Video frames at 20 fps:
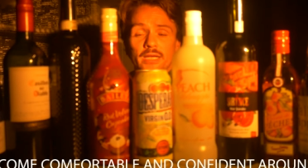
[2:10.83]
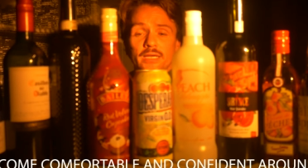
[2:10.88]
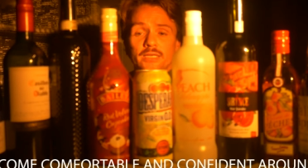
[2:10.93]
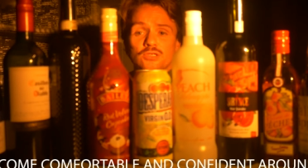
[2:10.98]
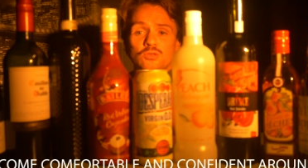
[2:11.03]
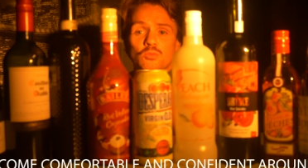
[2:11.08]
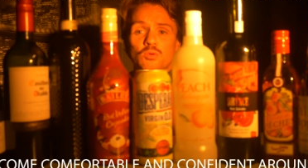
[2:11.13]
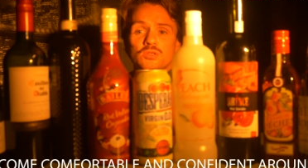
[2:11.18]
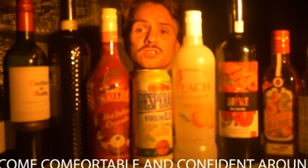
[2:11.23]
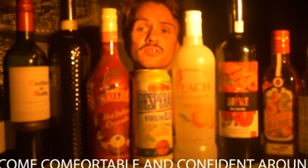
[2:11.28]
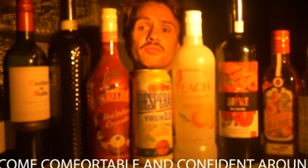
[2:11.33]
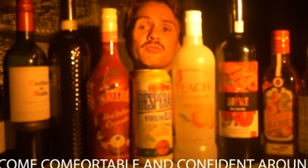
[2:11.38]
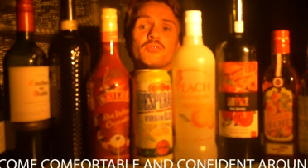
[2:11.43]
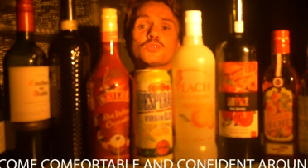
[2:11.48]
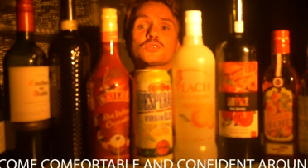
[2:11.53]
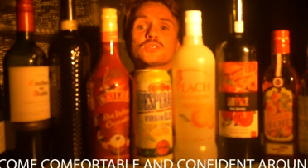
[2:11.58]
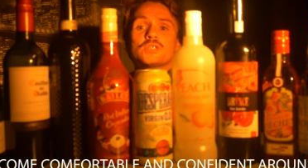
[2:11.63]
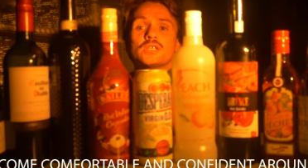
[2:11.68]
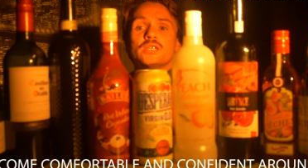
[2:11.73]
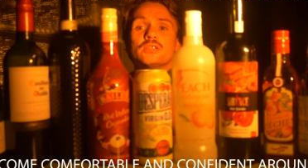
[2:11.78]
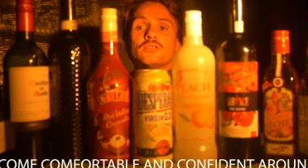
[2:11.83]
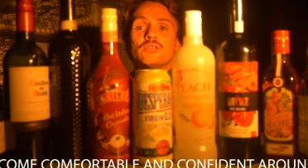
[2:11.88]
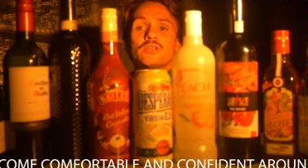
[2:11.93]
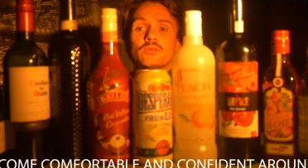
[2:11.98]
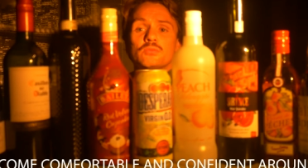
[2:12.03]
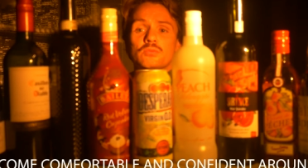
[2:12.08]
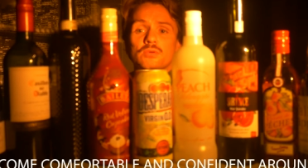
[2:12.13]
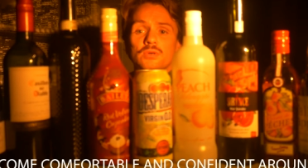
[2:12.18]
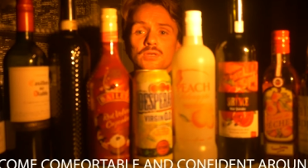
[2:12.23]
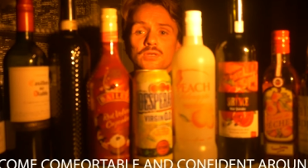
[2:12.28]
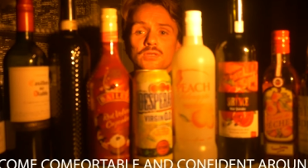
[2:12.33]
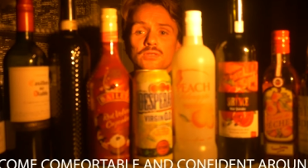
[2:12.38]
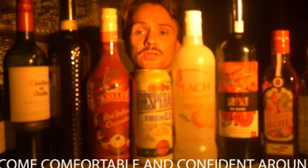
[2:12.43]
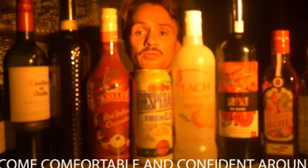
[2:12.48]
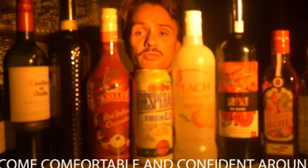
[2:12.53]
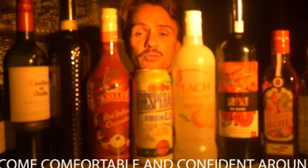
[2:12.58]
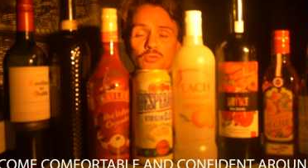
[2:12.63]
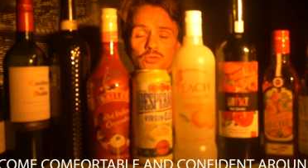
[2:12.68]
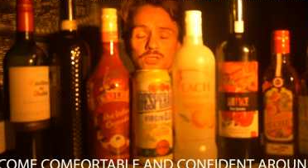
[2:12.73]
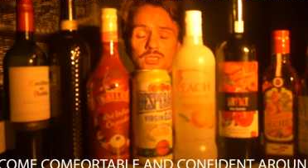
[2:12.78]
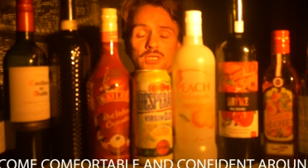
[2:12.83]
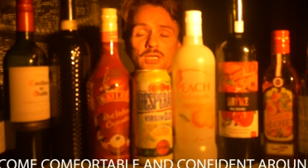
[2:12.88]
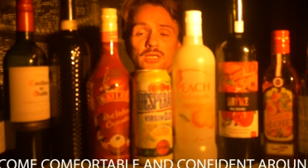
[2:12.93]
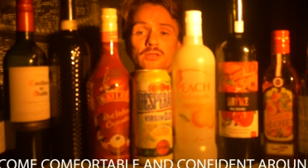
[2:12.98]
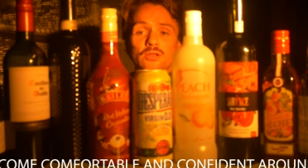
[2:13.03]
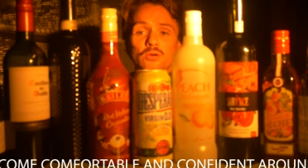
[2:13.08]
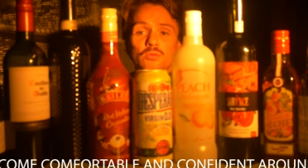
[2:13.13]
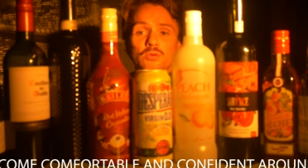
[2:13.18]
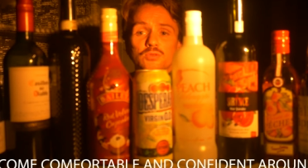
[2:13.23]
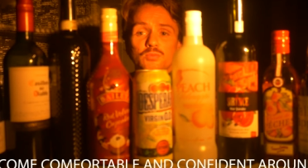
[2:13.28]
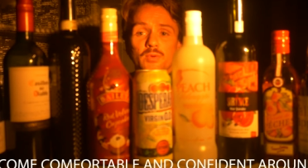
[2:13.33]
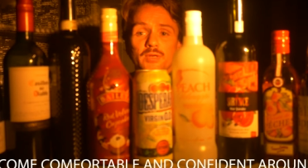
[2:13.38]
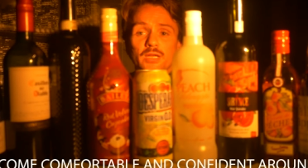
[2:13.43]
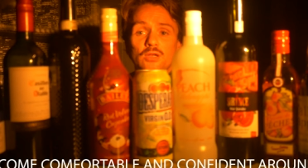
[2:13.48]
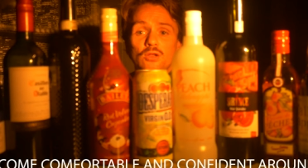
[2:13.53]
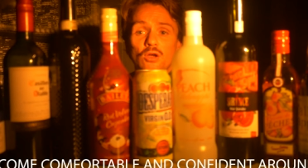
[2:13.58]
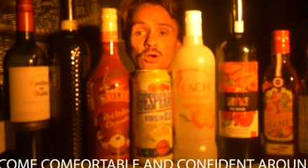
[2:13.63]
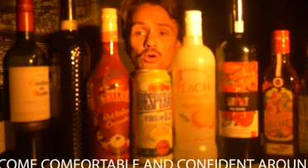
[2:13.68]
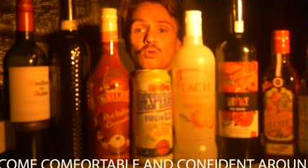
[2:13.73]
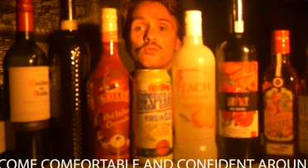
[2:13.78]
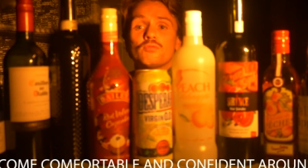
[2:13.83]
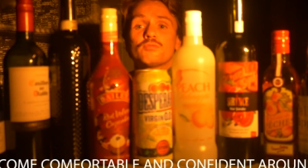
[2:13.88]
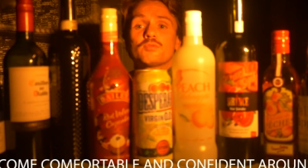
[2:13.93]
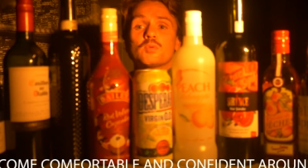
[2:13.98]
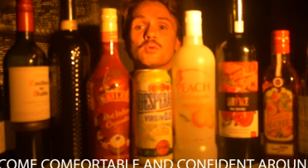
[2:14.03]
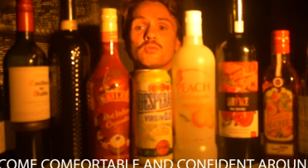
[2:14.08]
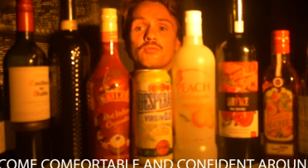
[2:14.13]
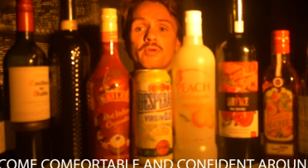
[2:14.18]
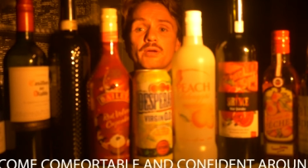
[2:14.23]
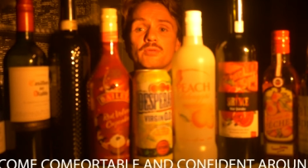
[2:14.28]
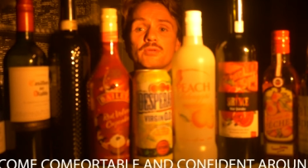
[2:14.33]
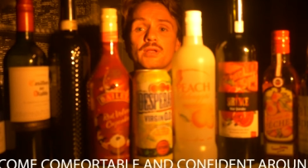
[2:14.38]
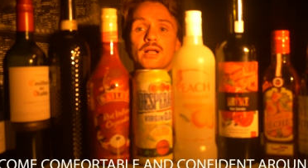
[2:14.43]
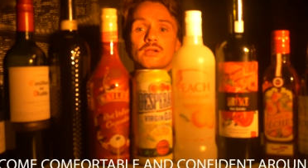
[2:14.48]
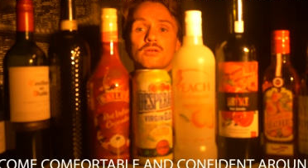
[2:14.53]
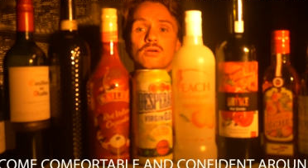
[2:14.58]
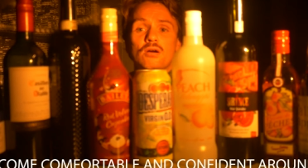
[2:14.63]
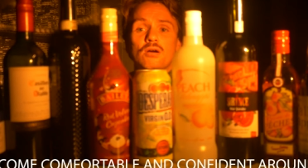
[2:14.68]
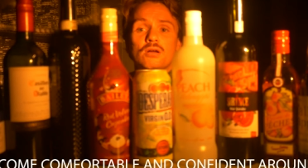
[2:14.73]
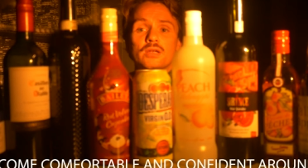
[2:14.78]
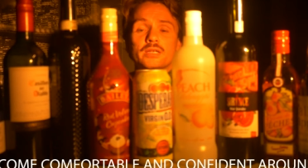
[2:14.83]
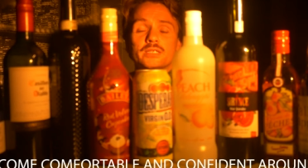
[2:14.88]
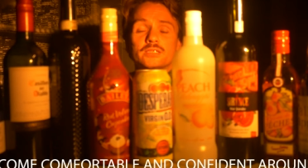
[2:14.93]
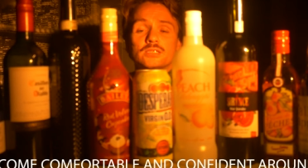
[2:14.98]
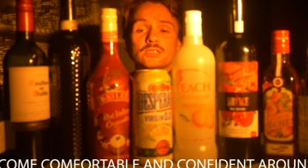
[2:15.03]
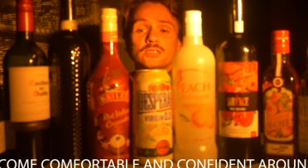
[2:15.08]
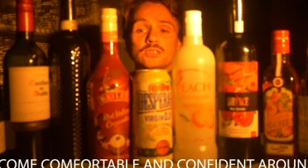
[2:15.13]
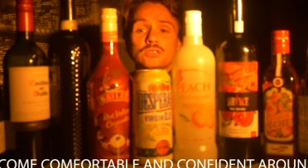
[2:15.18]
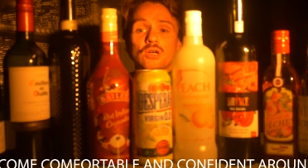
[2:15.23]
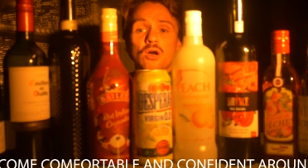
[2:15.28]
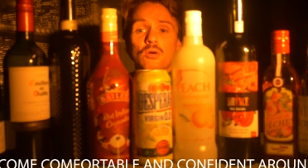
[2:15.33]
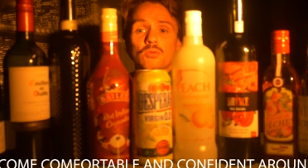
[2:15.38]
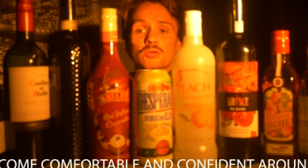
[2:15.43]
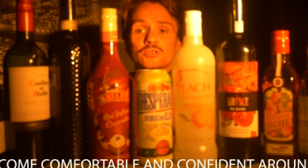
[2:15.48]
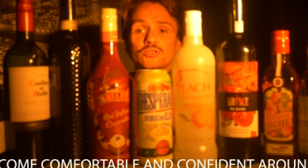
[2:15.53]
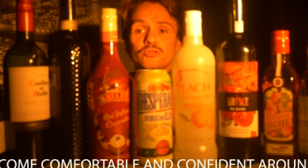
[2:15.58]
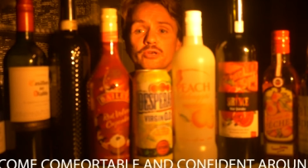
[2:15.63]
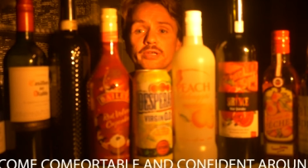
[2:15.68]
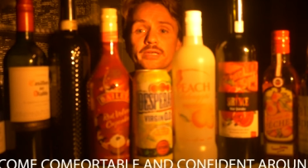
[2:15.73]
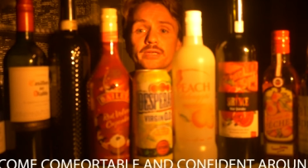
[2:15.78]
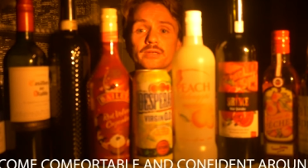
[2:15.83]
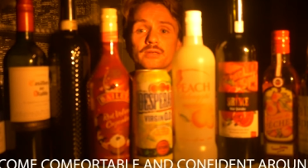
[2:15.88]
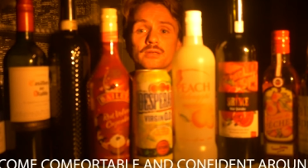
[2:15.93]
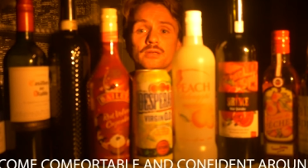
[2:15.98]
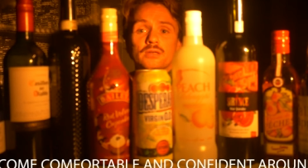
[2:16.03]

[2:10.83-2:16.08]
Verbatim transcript: So what's the first thing you do? The first thing you do is when you're not comfortable around alcohol is you go and drink.